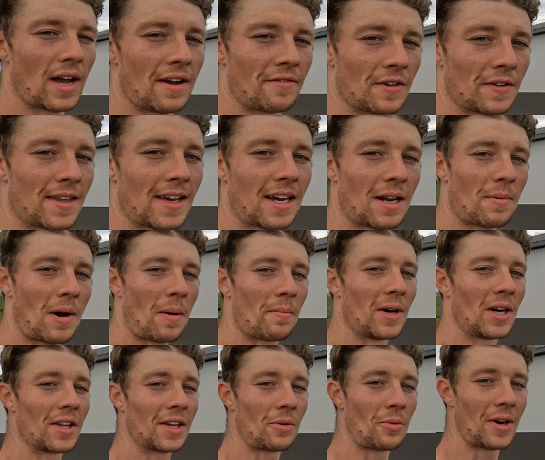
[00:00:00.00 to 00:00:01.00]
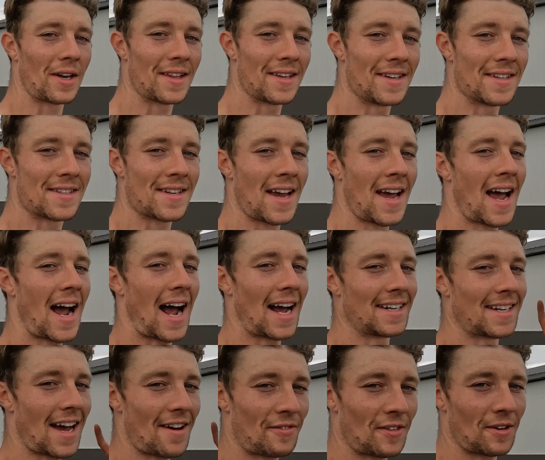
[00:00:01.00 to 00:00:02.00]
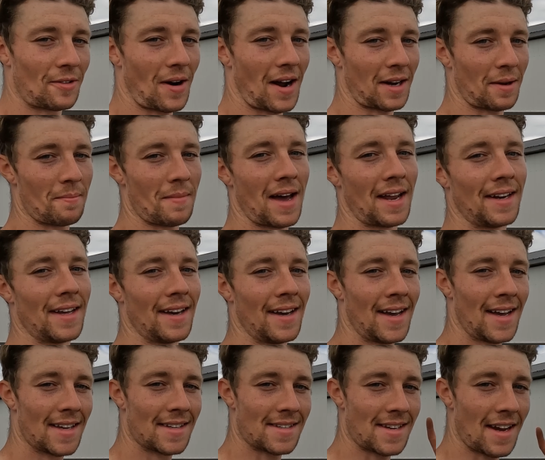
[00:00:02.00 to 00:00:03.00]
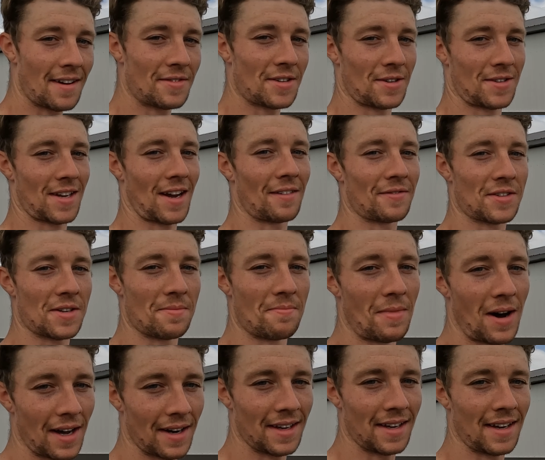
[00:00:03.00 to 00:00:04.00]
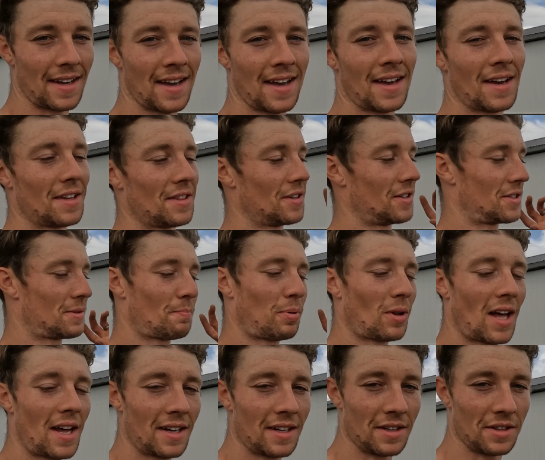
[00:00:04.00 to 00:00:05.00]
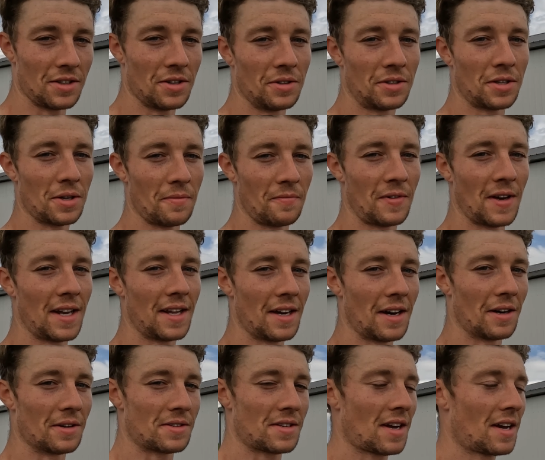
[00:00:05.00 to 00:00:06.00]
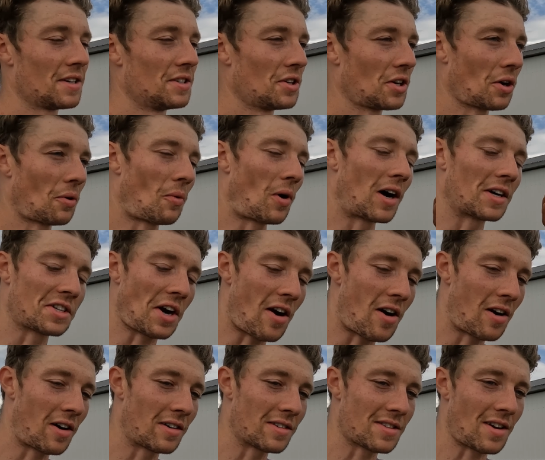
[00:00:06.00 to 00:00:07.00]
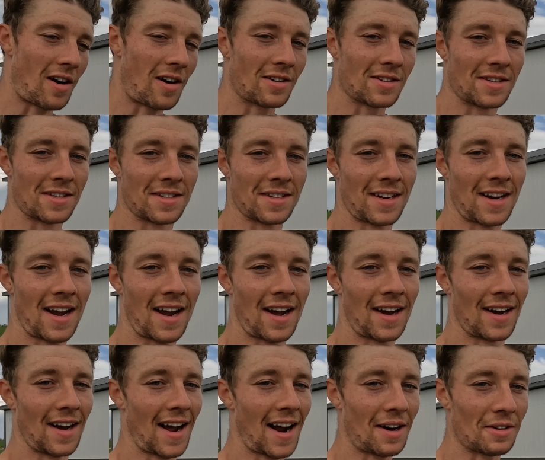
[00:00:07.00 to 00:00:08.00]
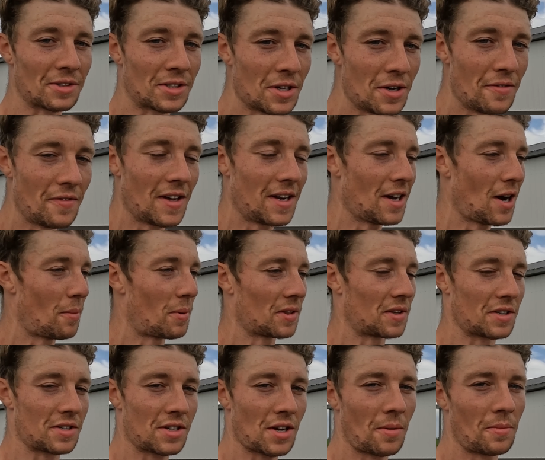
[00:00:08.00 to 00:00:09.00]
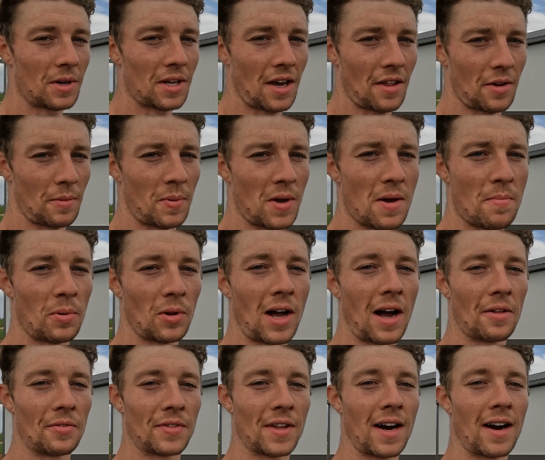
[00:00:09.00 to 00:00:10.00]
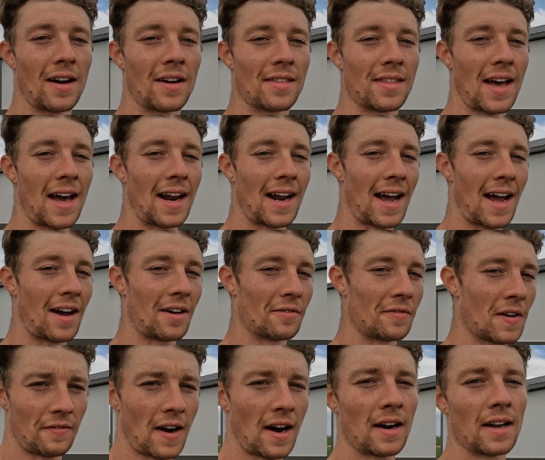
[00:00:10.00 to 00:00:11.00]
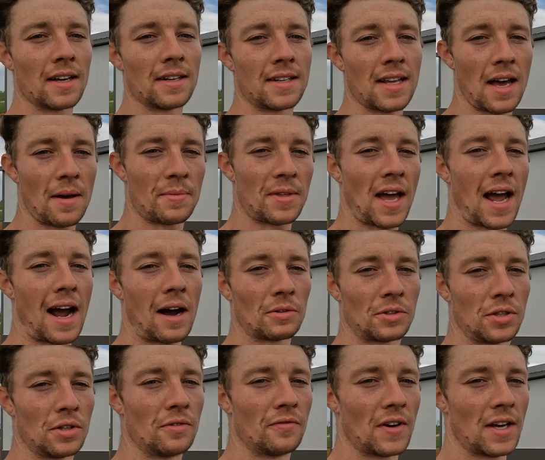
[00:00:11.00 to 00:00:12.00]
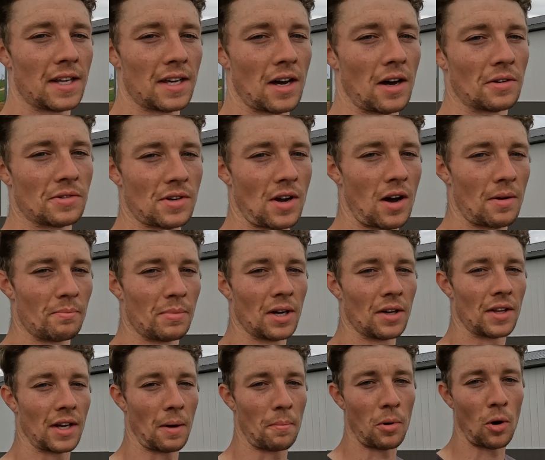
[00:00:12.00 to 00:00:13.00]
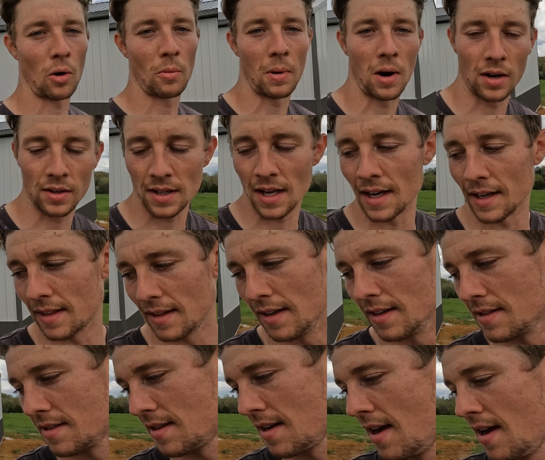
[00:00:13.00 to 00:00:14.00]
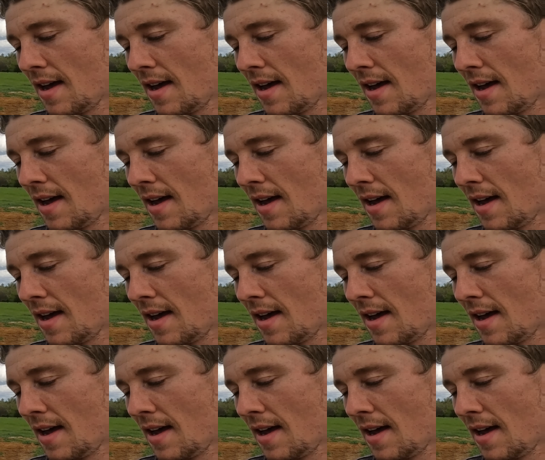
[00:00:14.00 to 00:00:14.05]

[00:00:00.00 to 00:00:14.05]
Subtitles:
if you're thinking about building one of these, I definitely recommend it. Save yourself some money. There's plenty of YouTube videos. You can watch ours. Ours isn't a how-to video, but there's so many other people out there that have very in-depth how-to videos on building a pole barn like this,